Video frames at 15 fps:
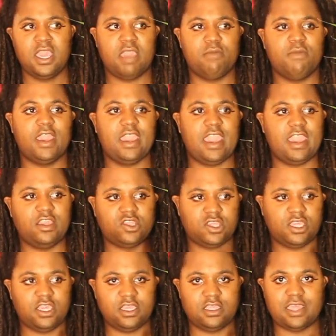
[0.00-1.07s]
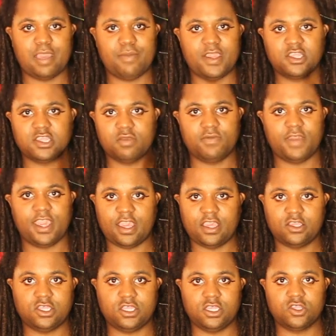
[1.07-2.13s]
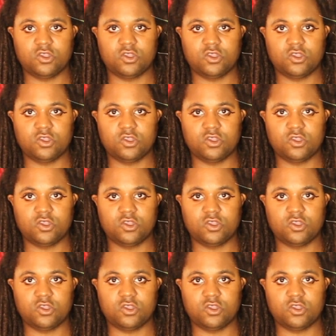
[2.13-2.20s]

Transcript: And my A C, they messed up my A C,